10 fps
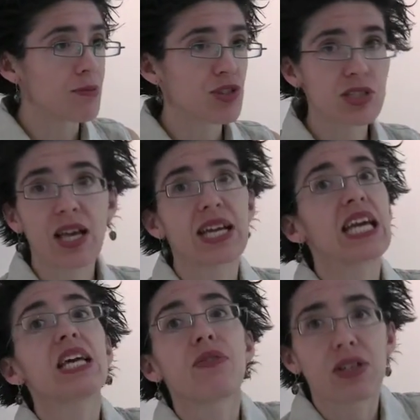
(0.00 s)
just like
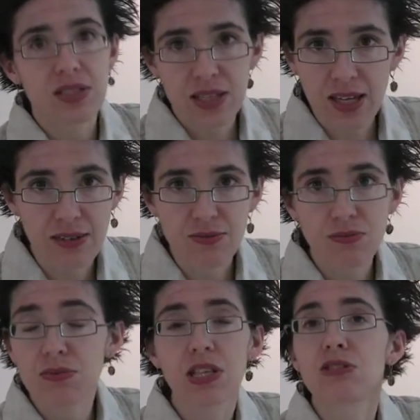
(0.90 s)
any of us
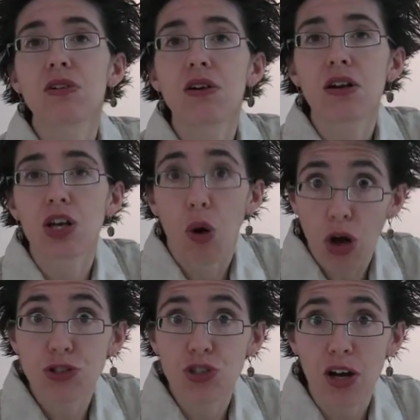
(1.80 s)
can you know,
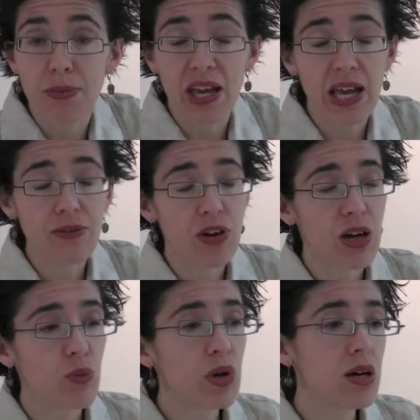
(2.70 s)
alter our behavior
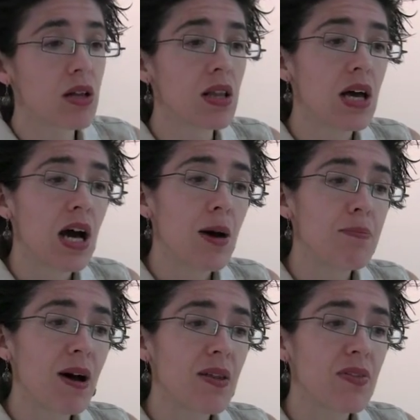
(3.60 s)
at will.
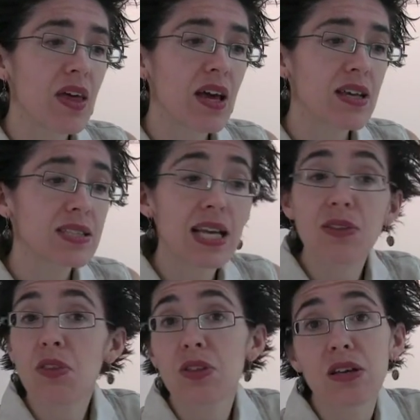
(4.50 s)
But they
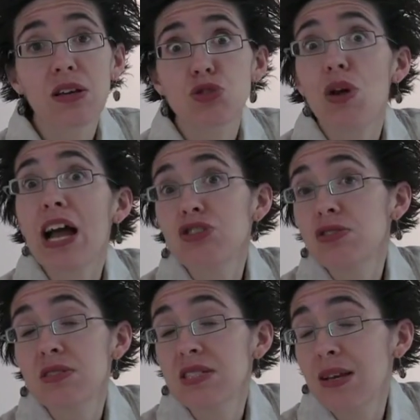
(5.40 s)
say that the
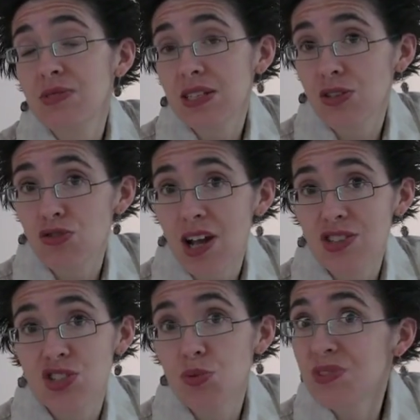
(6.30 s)
same-sex
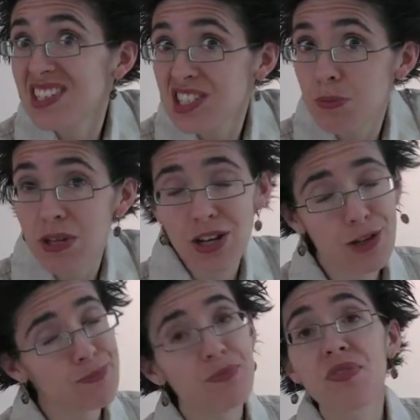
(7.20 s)
attractions will
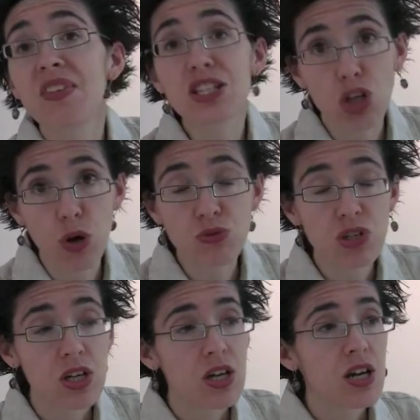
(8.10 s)
disappear. They
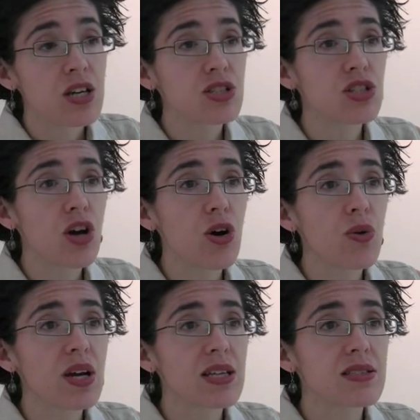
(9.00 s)
don't.
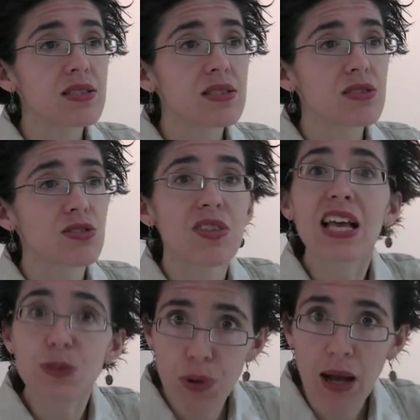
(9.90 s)
So
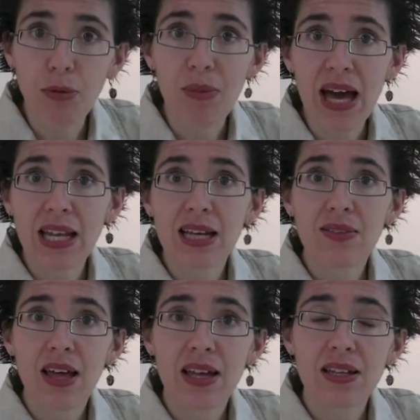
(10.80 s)
that's problematic
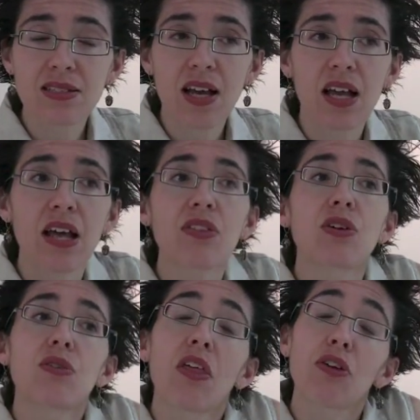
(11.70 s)
in that it's
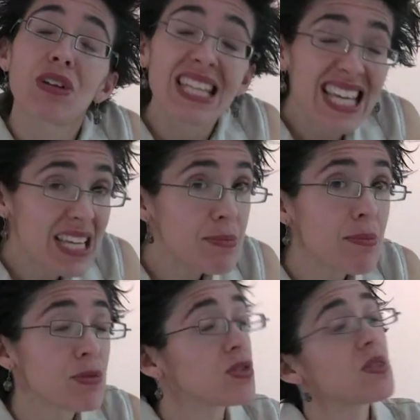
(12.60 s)
unethical that they're leading
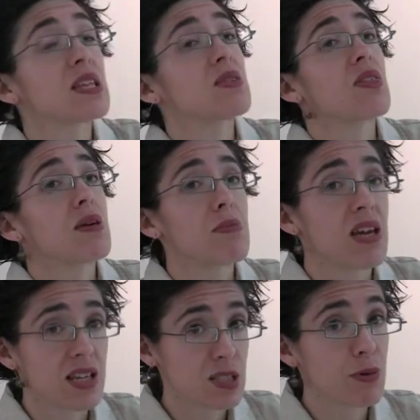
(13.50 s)
people to think that they
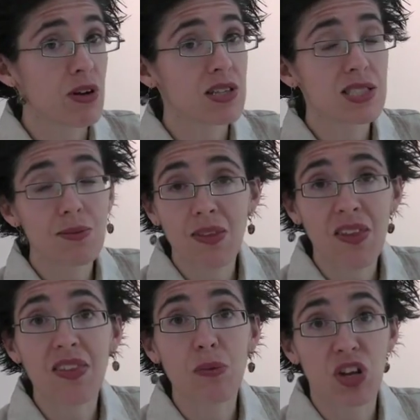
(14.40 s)
may experience
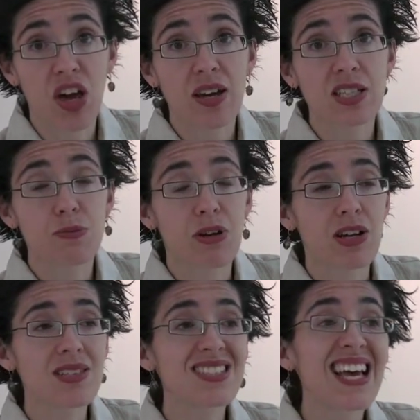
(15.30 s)
something that they will not
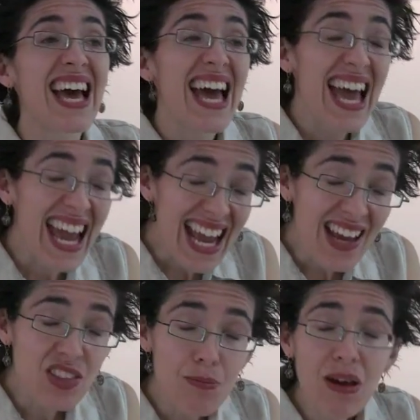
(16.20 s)
experience.
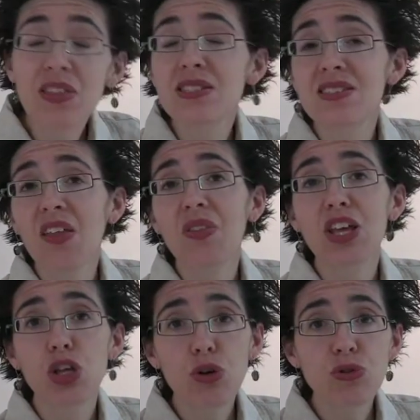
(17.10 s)
And the methods that
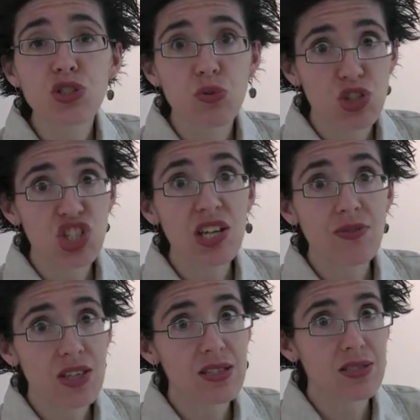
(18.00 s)
they use to
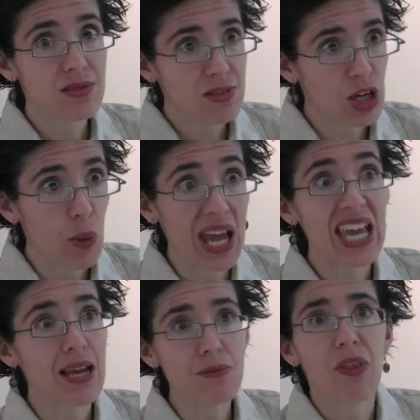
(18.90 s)
achieve this, you know,
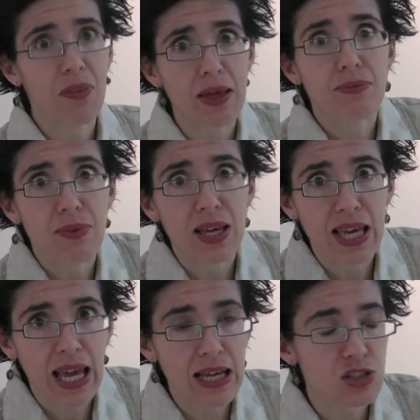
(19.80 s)
aim that they
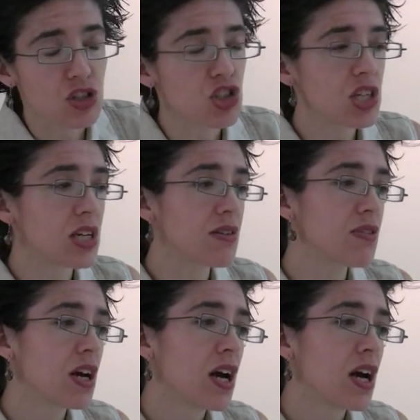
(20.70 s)
can't achieve